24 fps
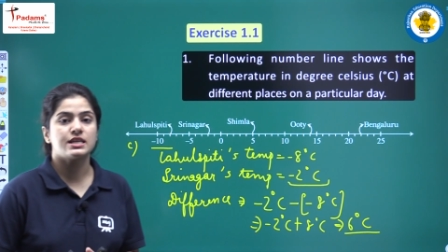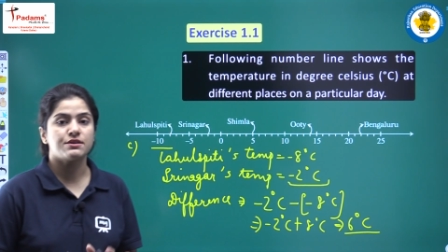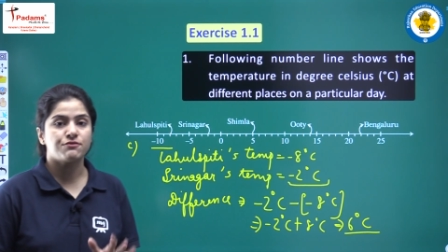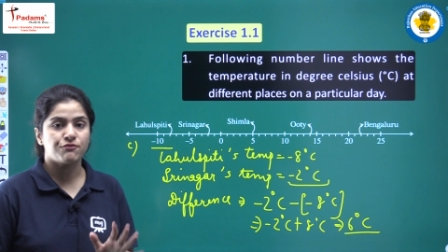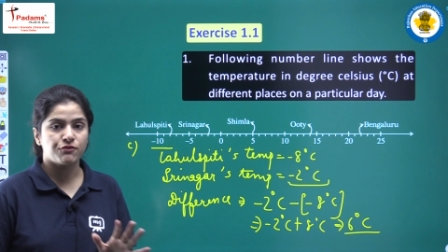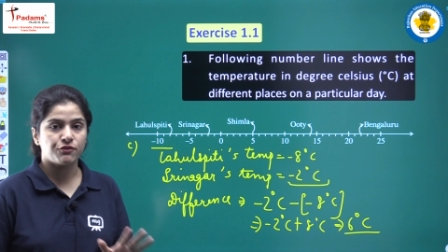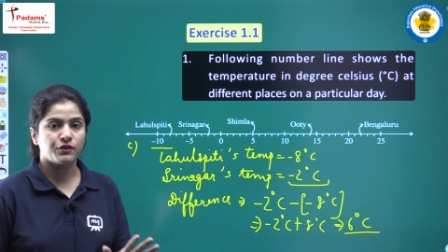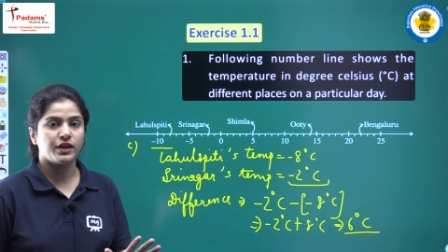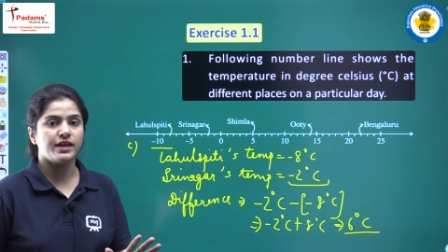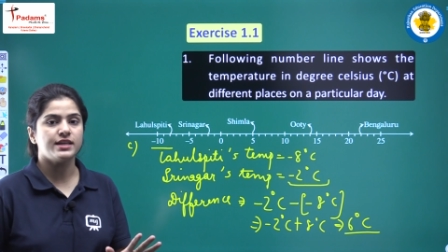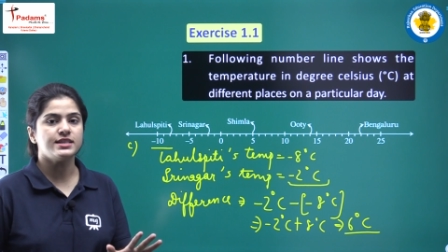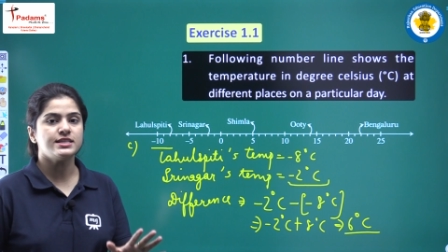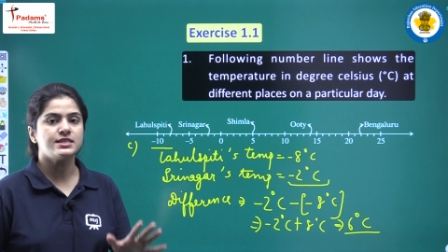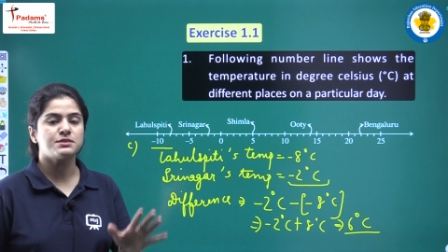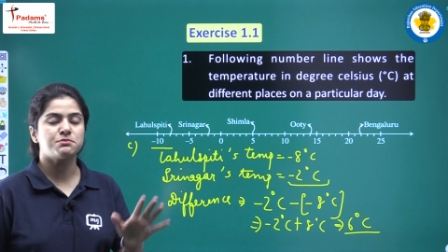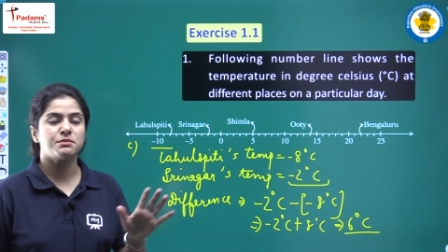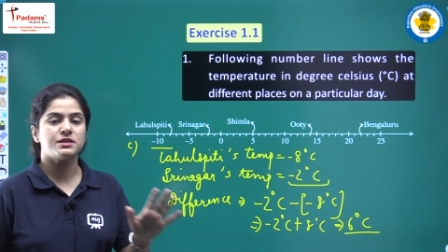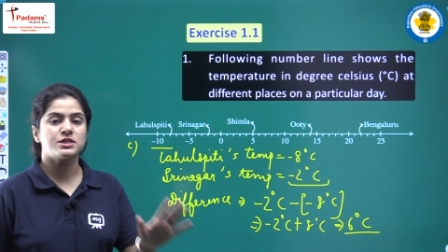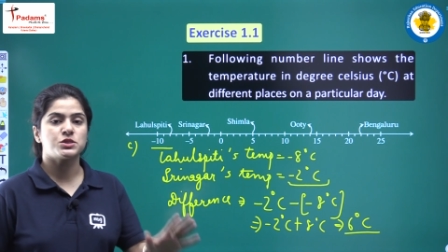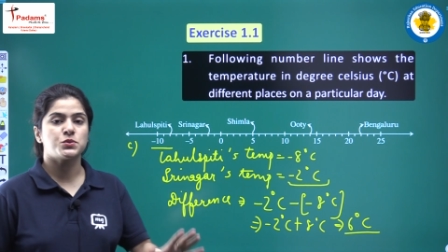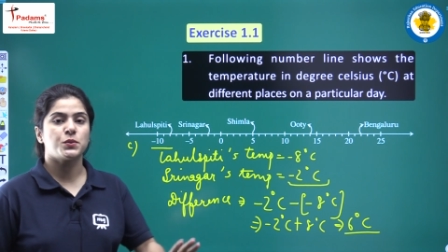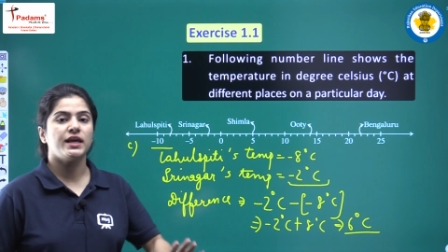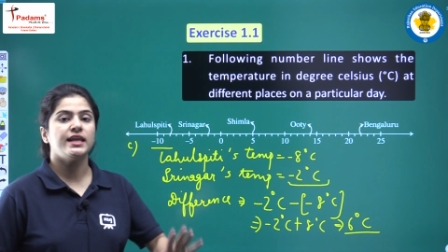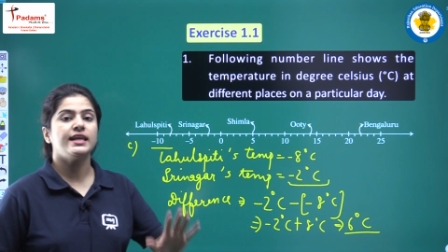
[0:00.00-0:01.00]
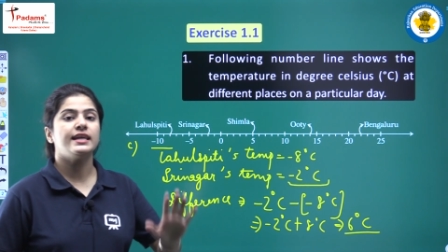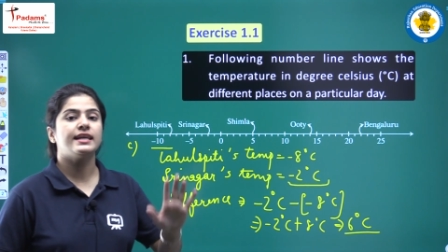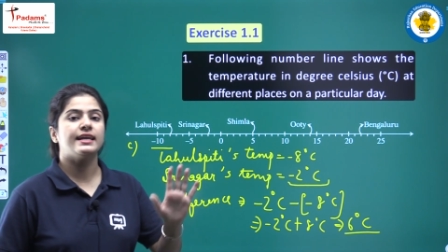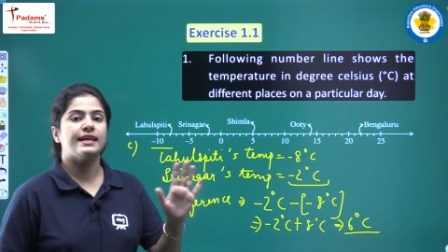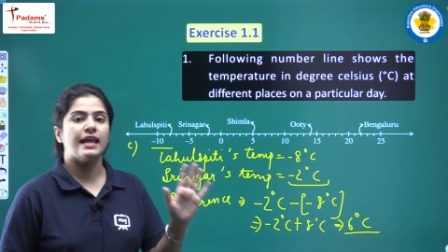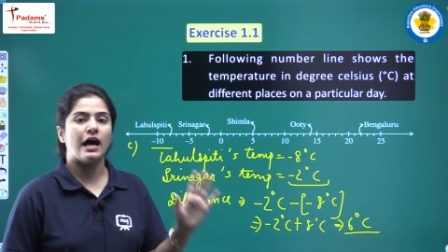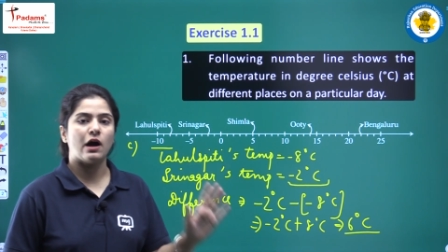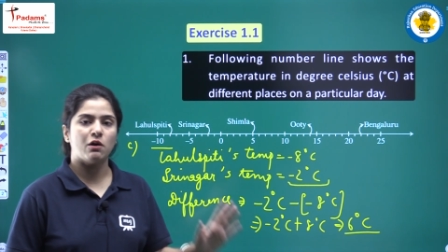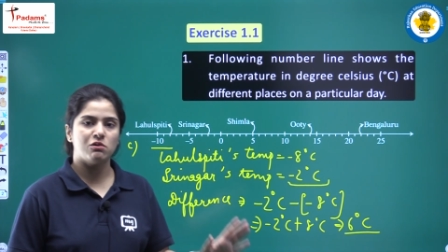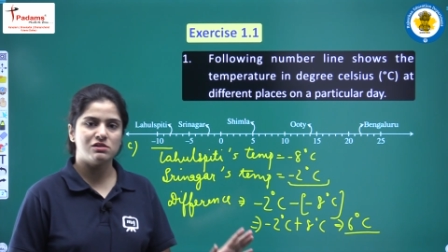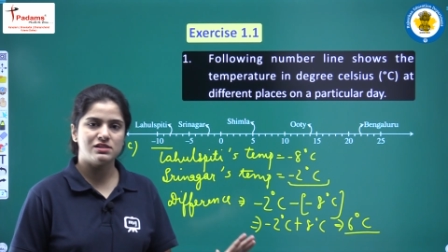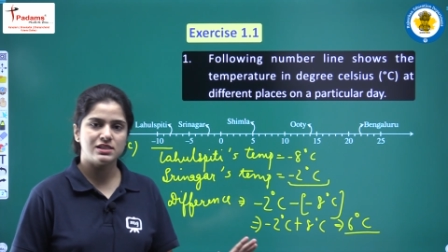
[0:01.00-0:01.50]
difference between
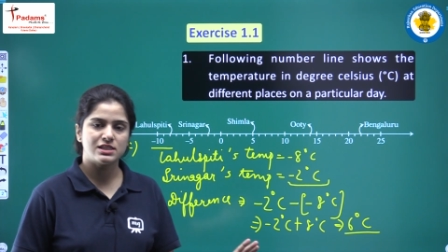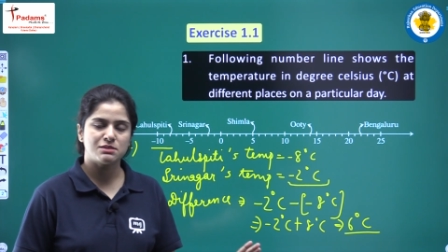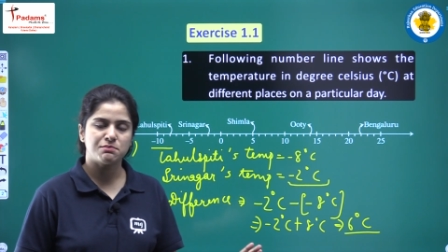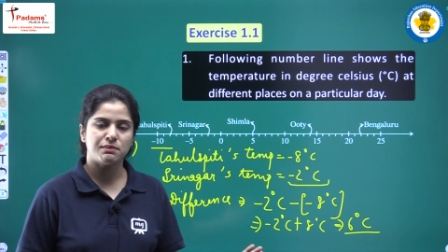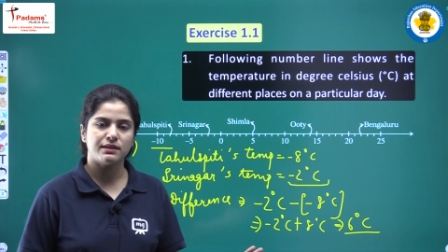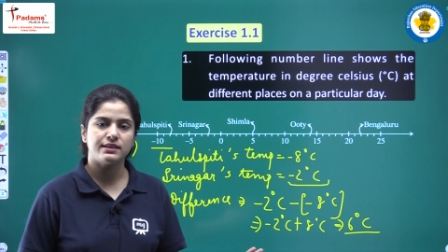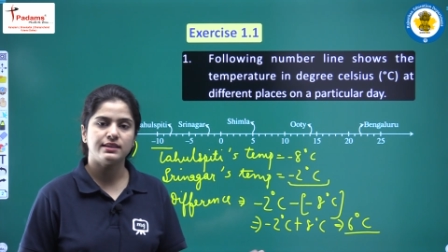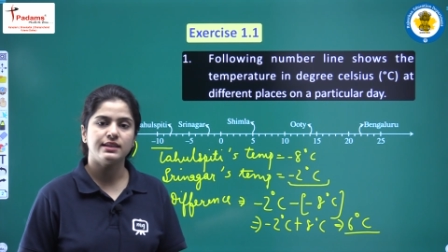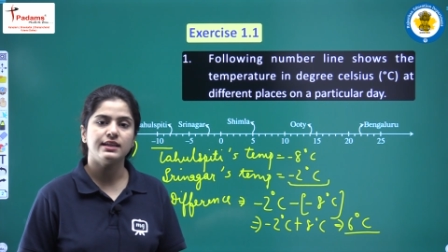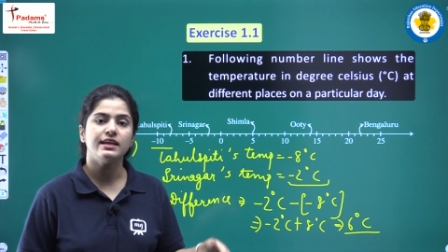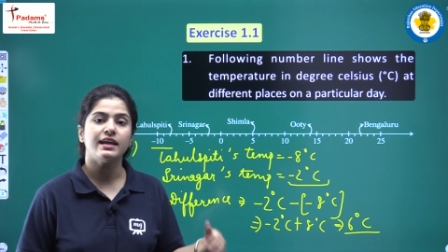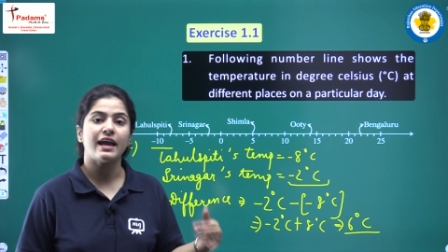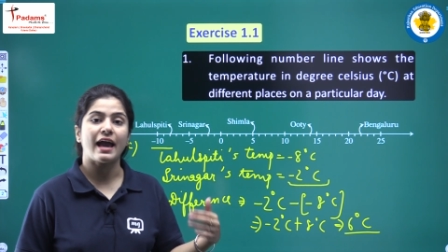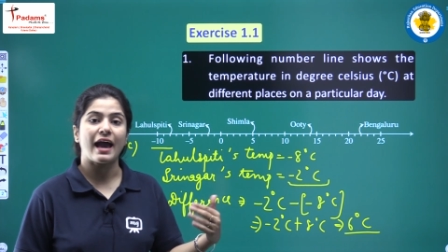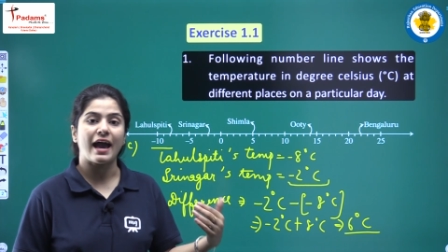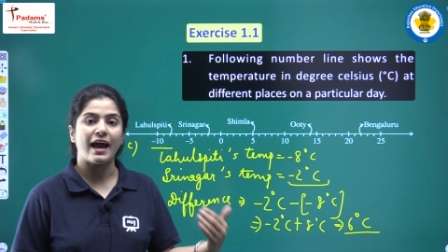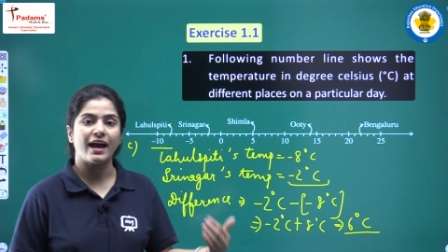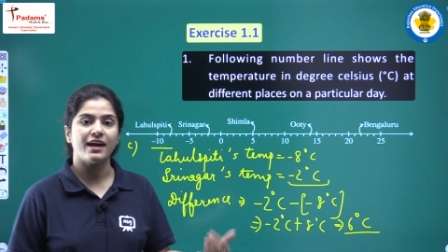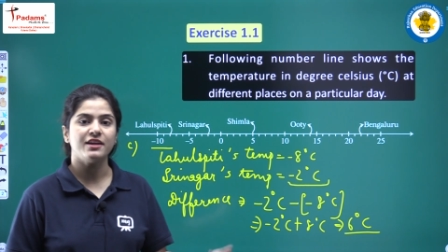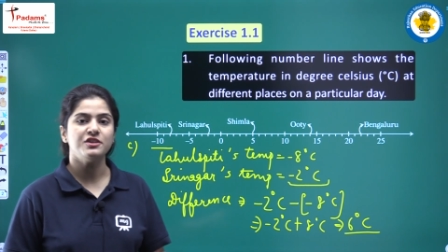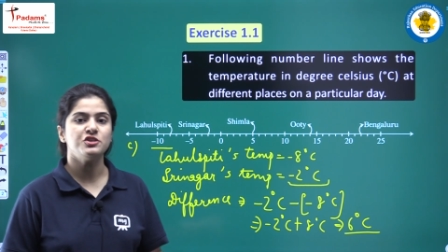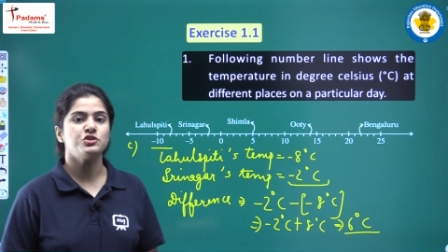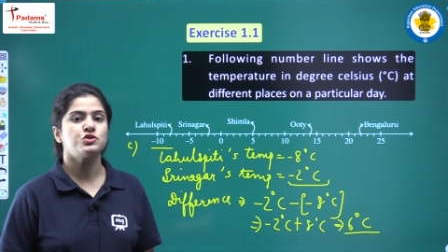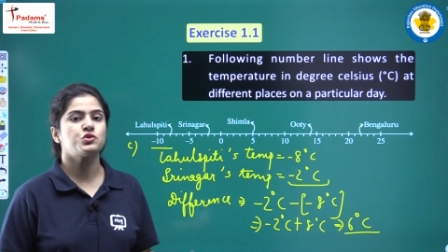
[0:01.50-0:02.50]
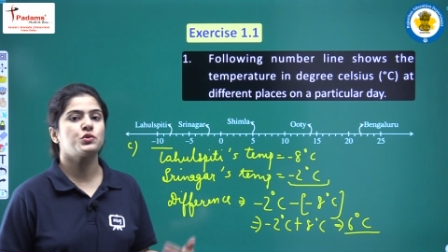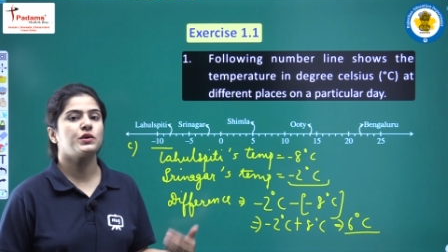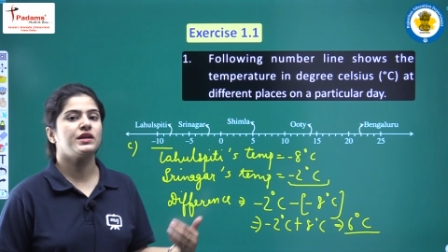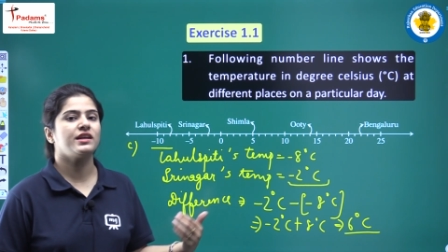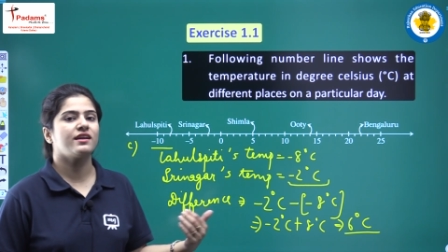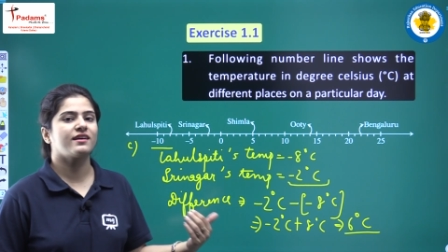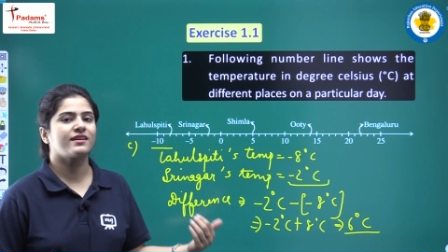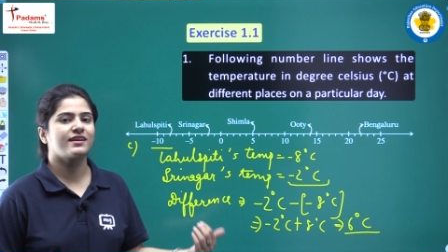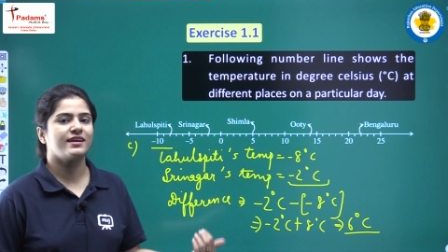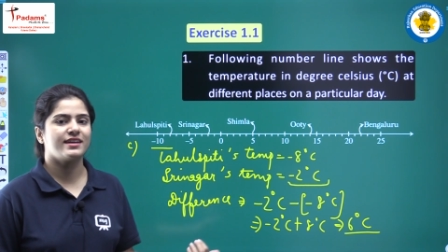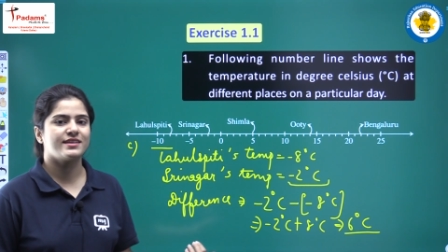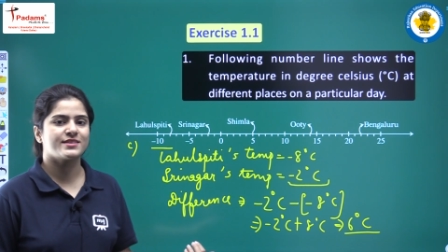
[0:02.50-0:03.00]
Lahul Spiti and
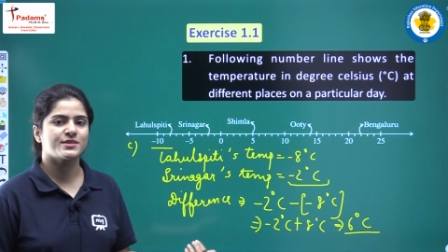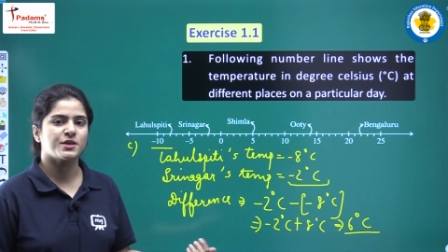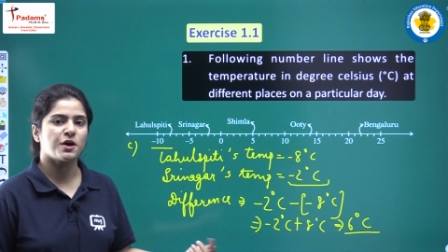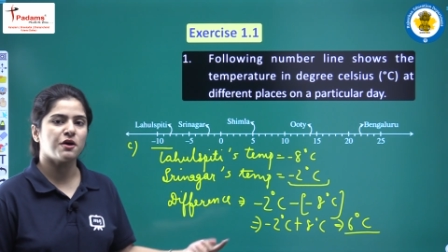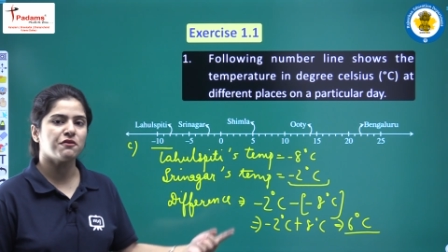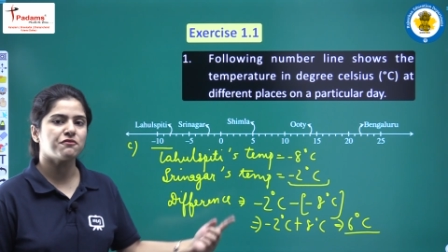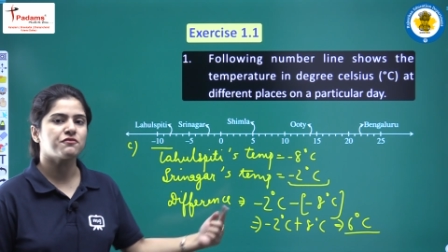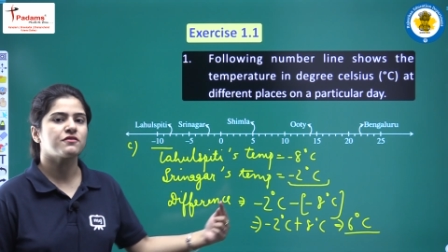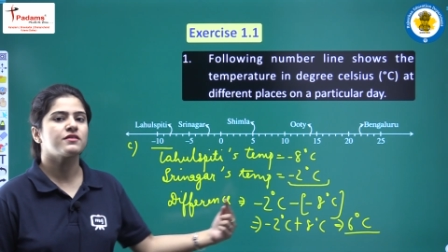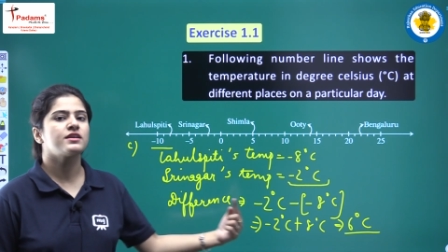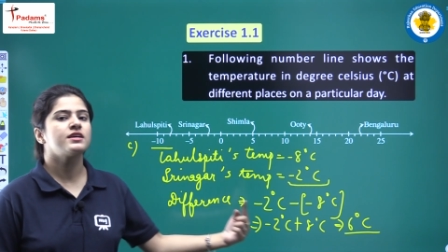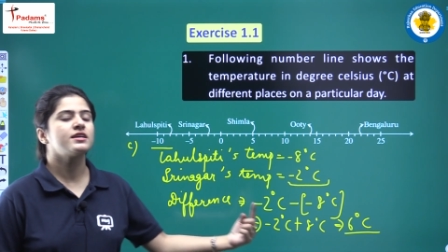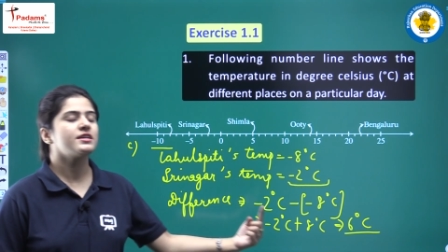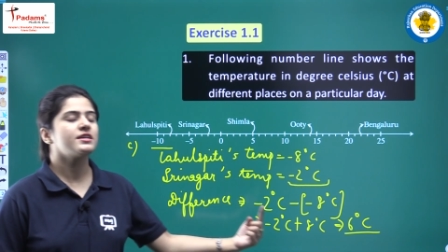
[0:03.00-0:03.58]
Srinagar is of